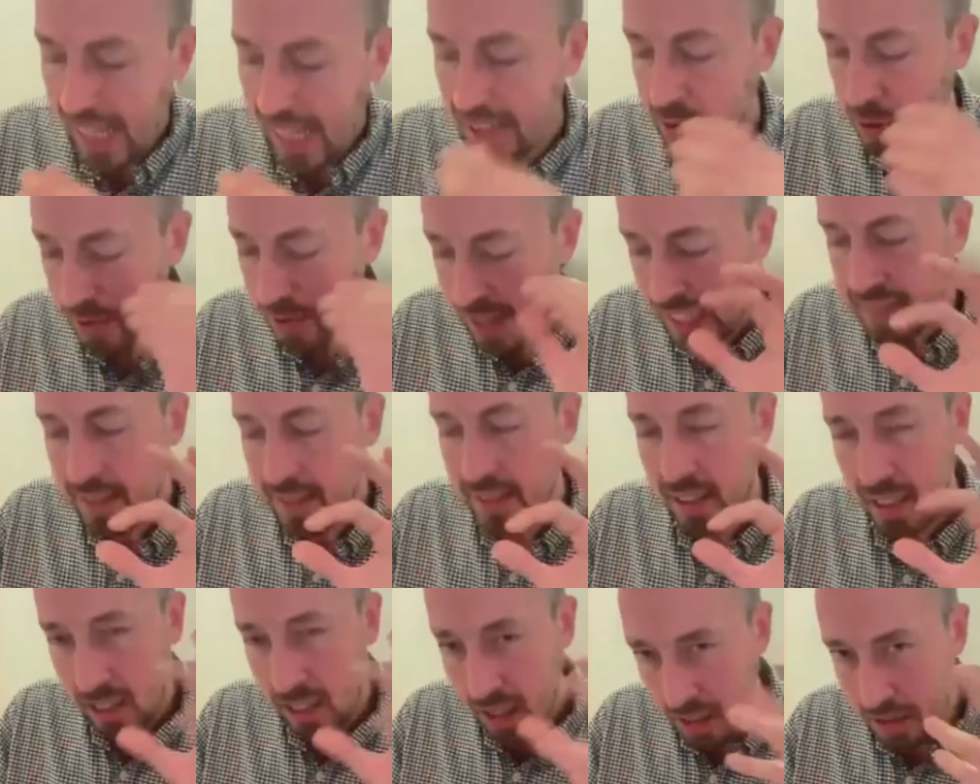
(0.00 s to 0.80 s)
And so
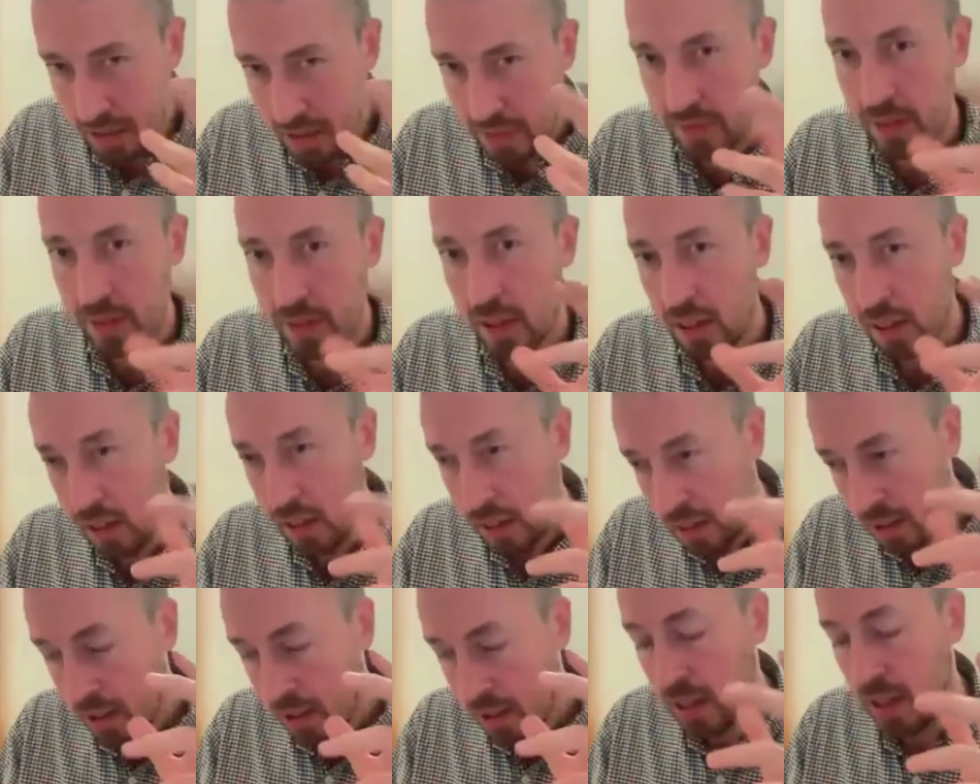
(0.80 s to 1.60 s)
that's the kind of
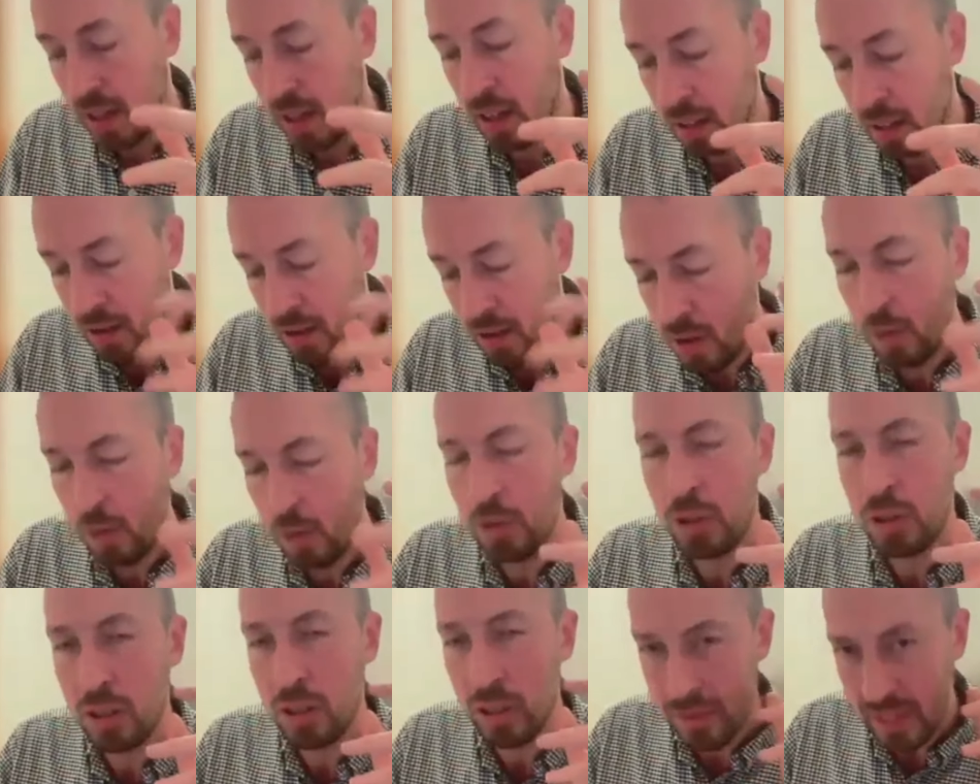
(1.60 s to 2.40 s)
uh,
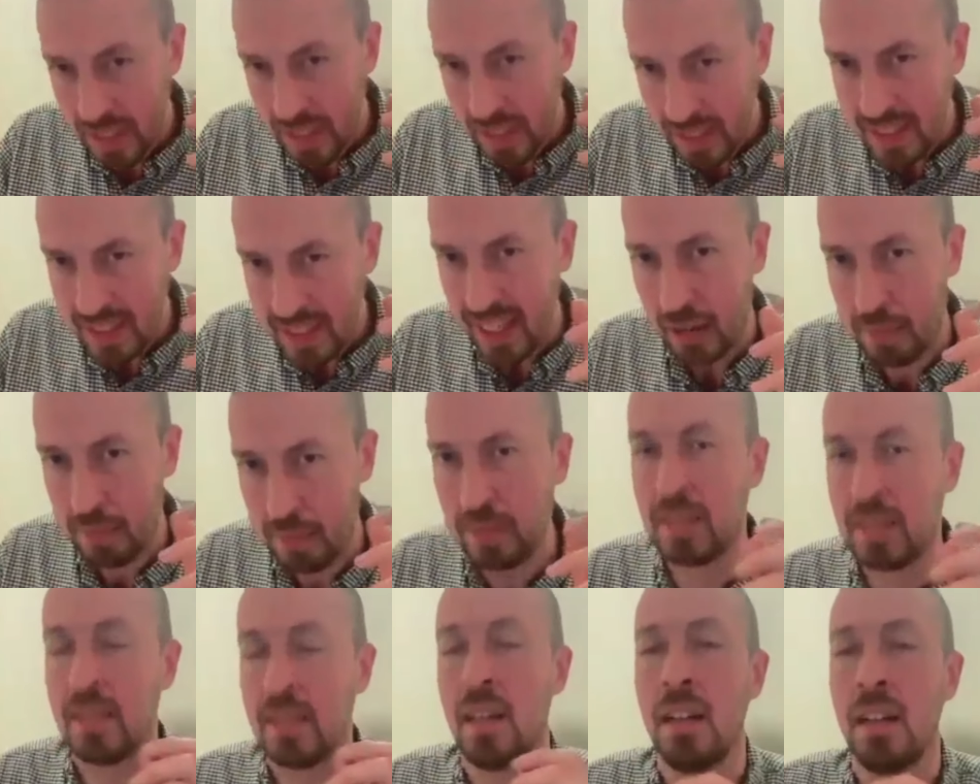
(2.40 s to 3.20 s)
notion of Yitzi'at
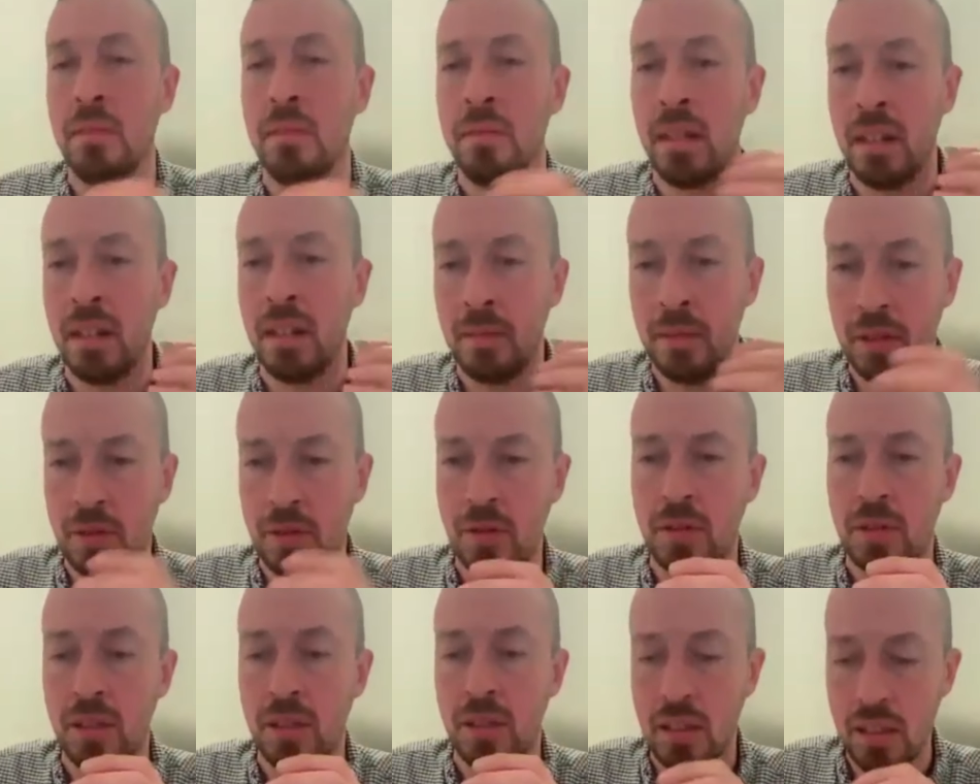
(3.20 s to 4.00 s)
Mitzrayim that I'm
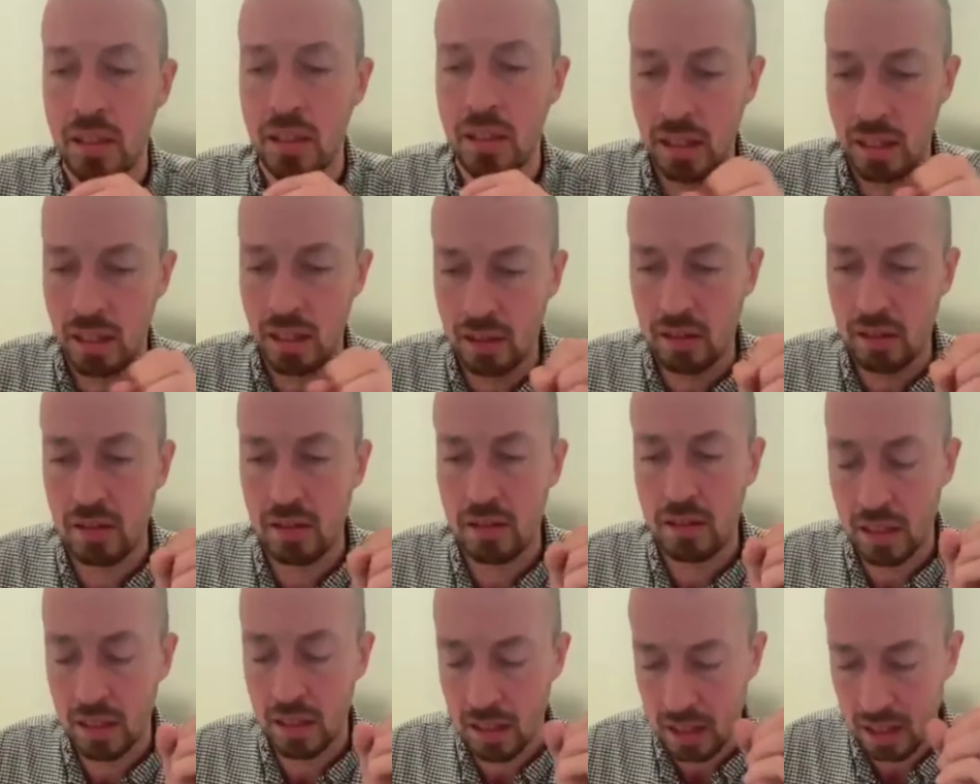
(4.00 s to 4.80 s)
interested in here,
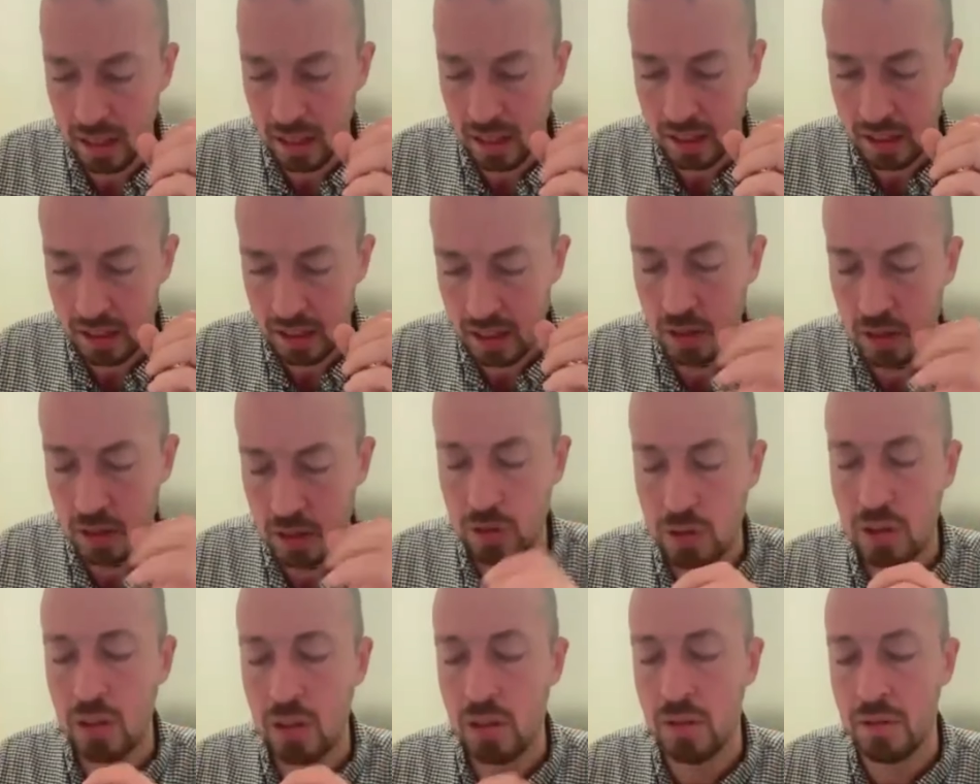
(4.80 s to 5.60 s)
the, the, the
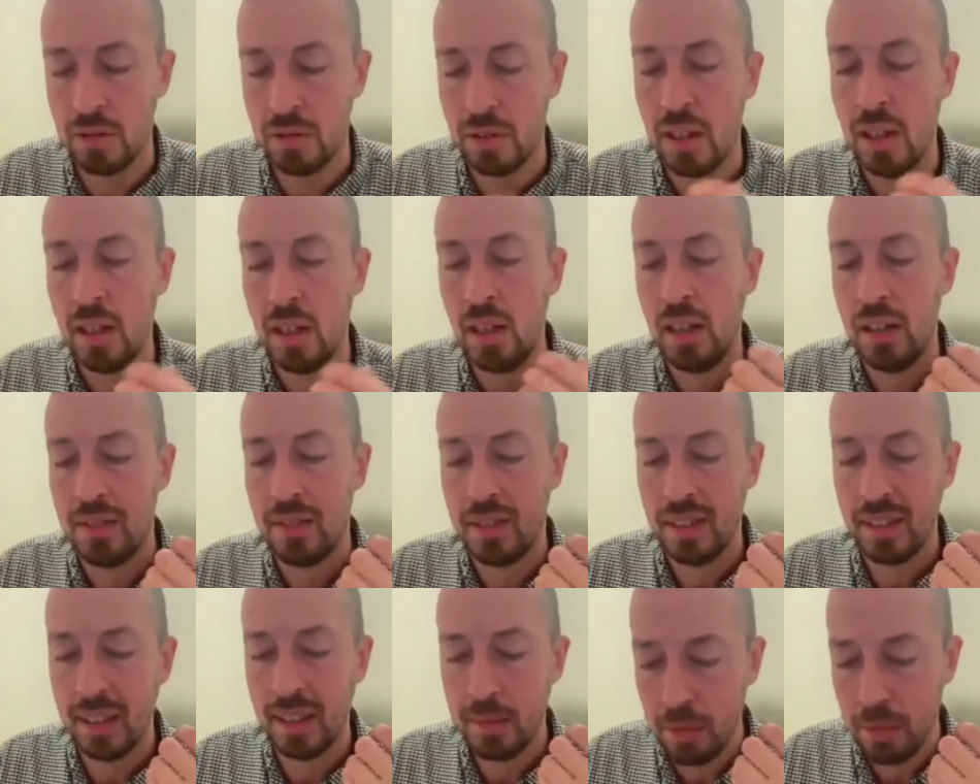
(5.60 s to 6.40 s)
notion of
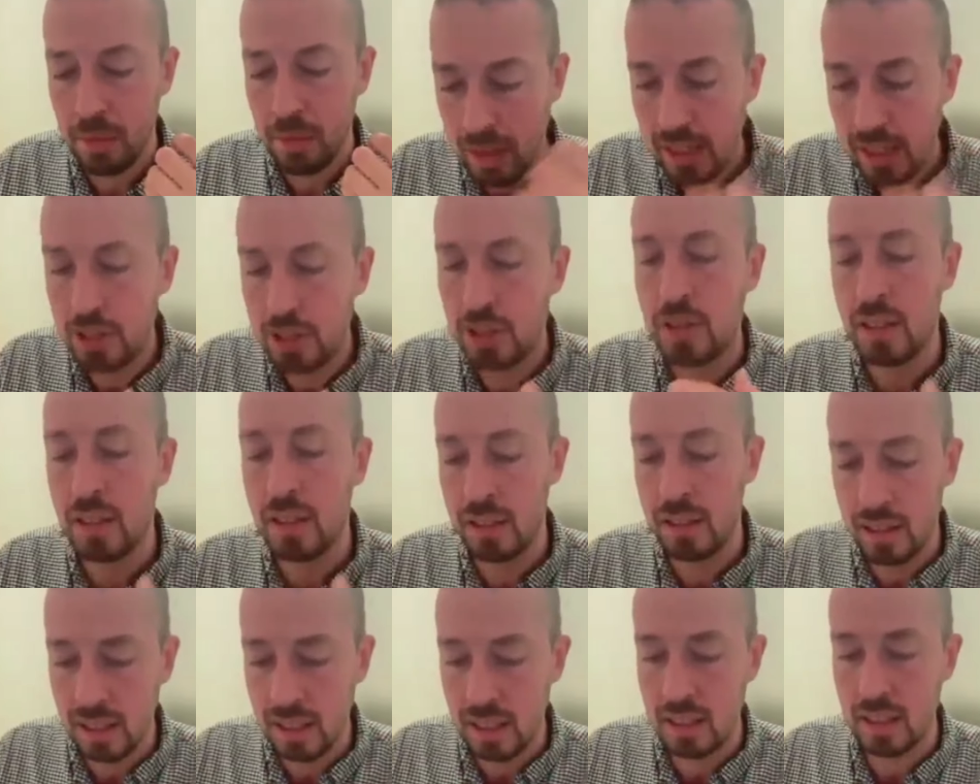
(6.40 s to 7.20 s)
the liberation
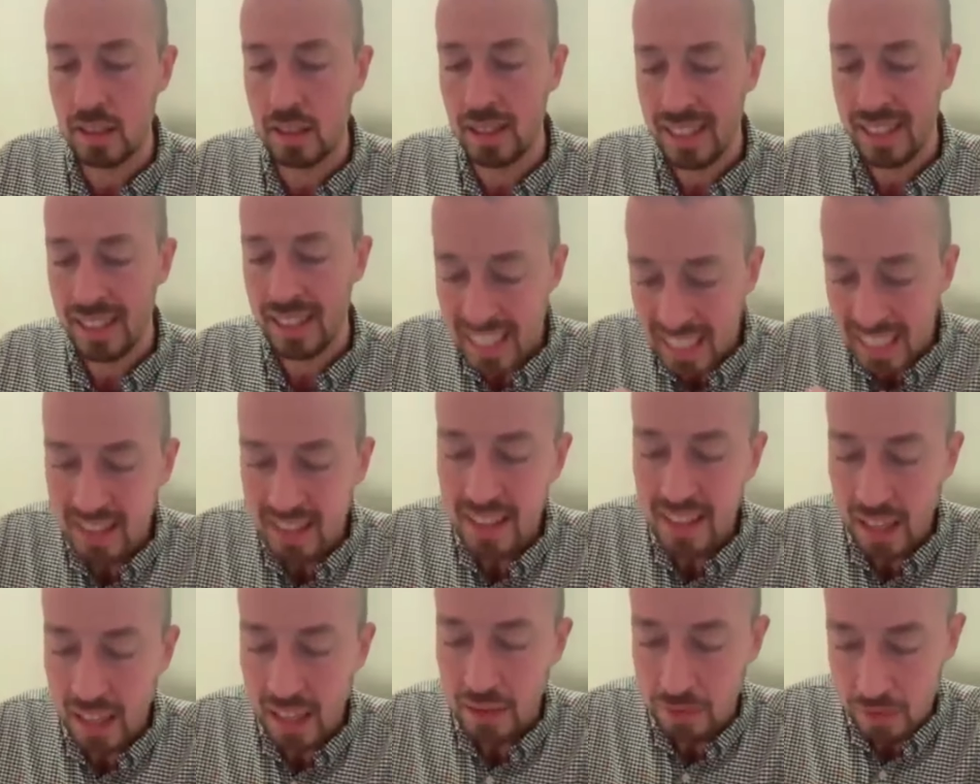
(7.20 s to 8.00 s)
that's needed, that
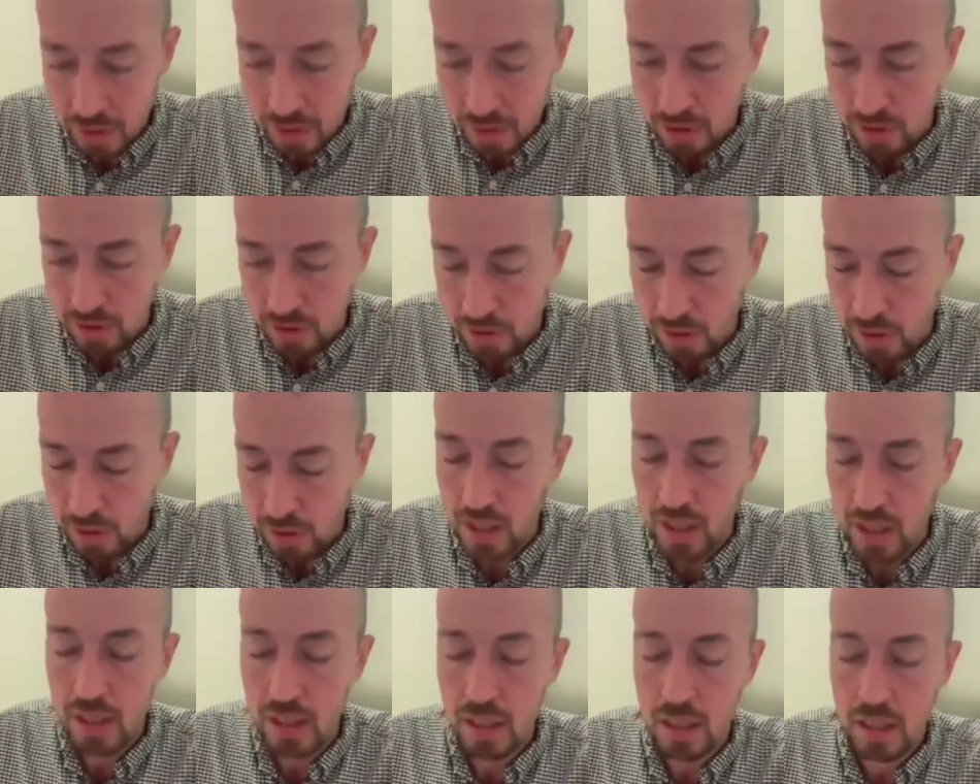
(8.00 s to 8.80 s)
in that view,
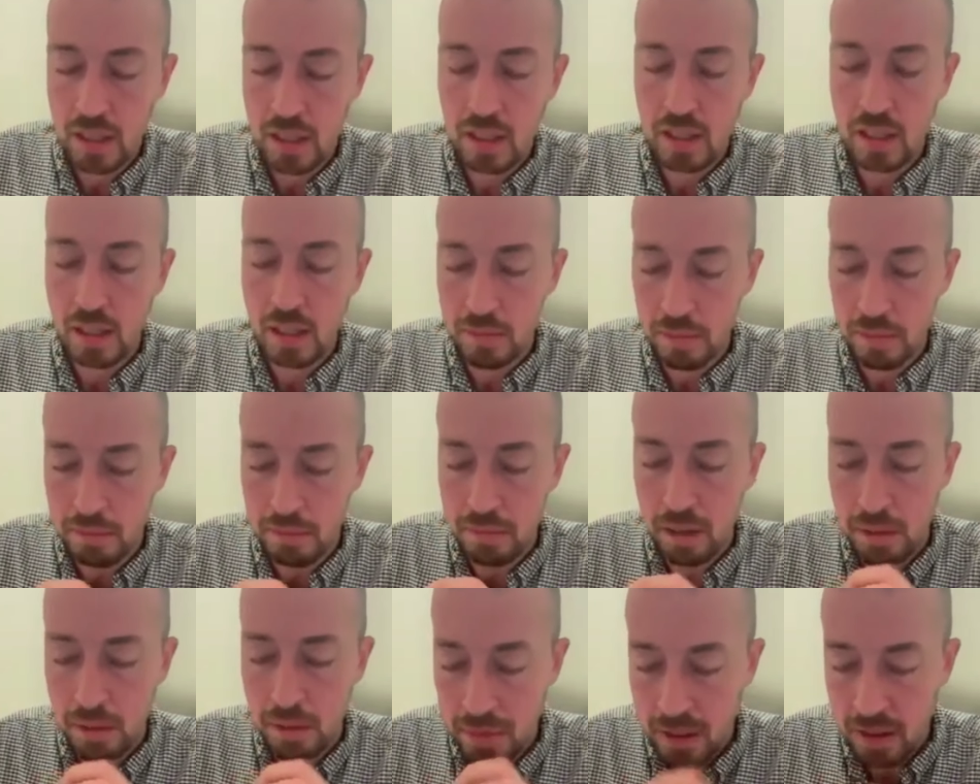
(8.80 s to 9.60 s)

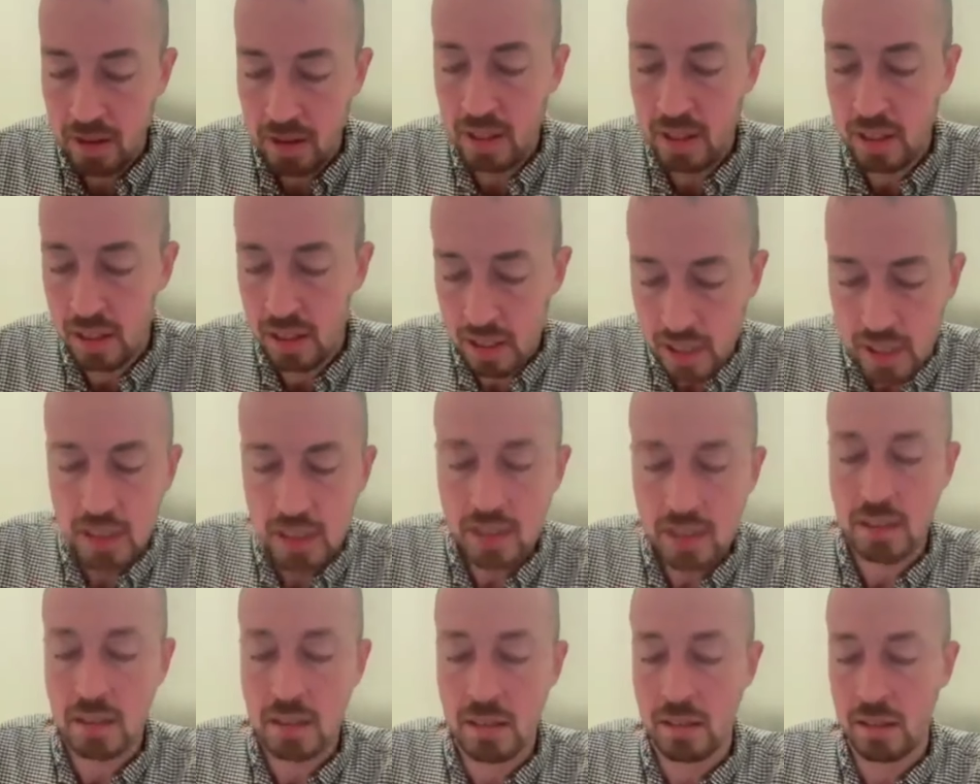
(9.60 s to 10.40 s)
America
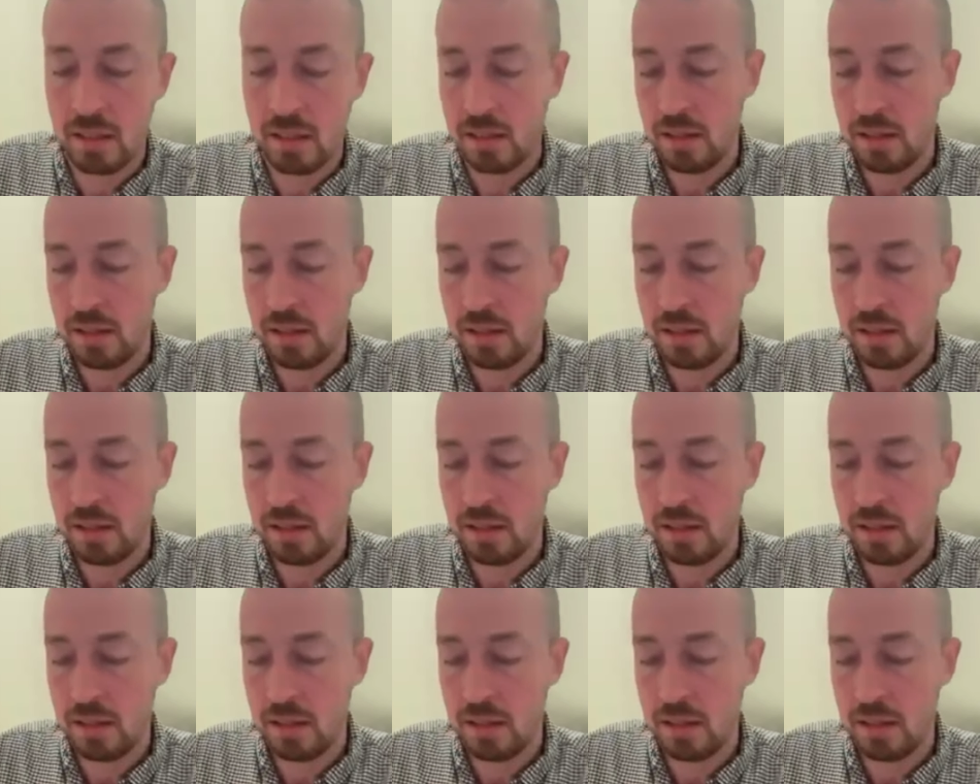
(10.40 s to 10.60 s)
is